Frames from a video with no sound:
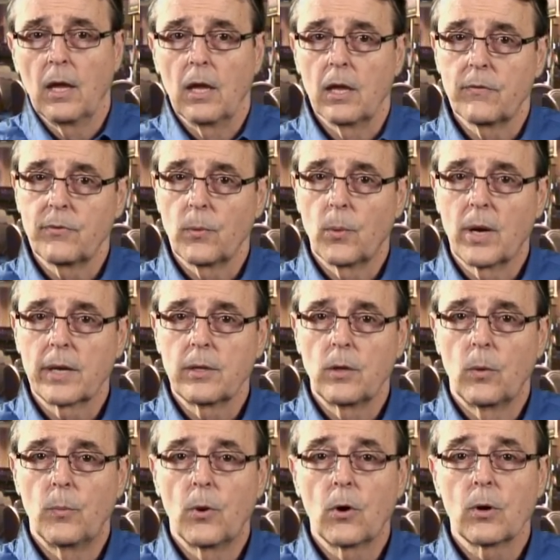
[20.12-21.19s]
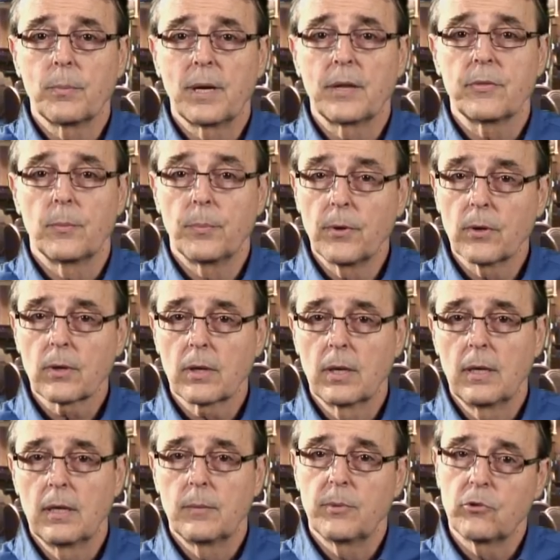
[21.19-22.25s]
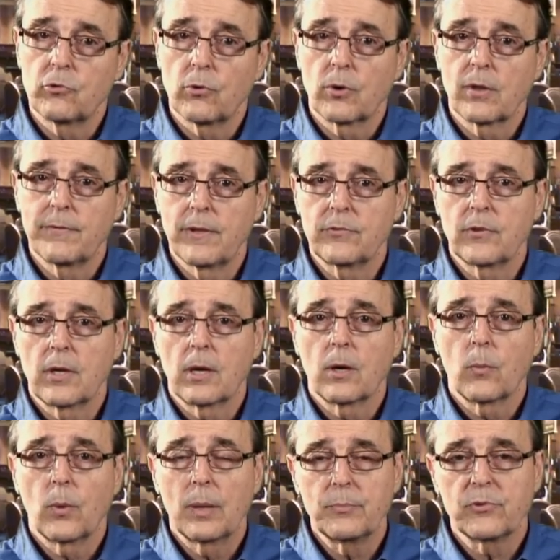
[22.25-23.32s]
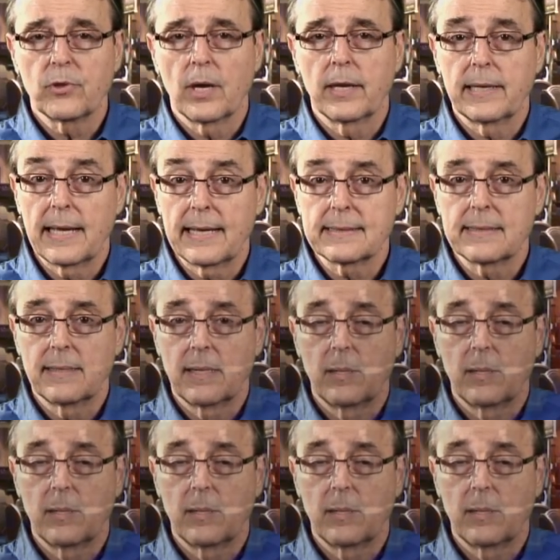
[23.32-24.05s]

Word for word: If you want to know more about the book, be sure to visit our website at